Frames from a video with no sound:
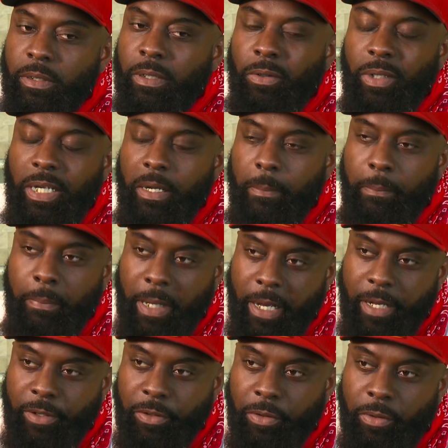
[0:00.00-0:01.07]
don't let it
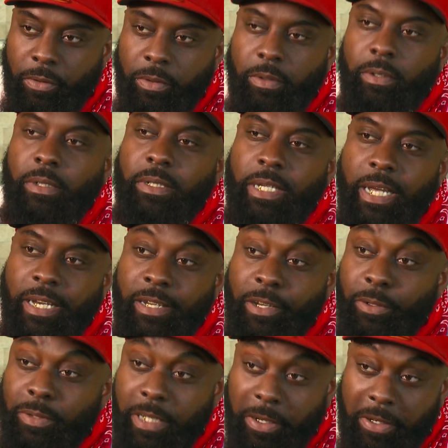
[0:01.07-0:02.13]
bother you. Daddy
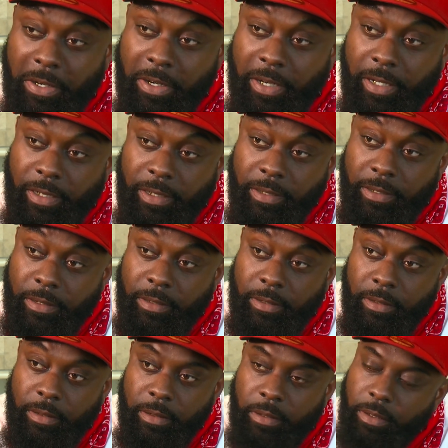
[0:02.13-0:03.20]
going to take care of this,
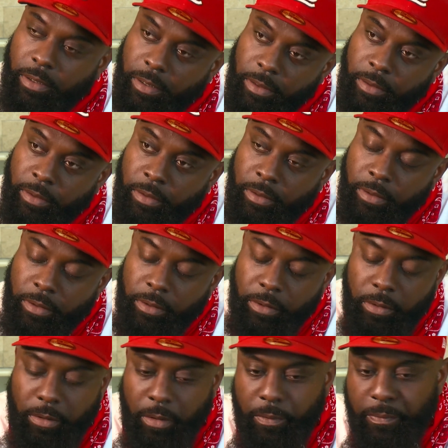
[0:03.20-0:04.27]
you know?
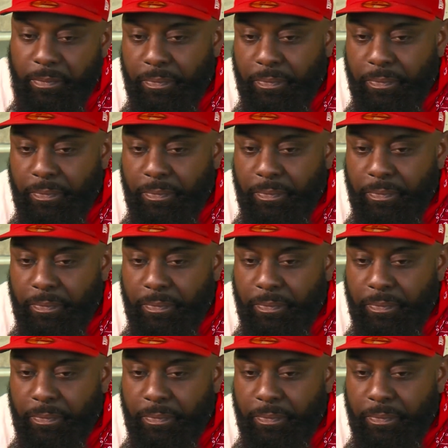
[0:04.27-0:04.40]
So,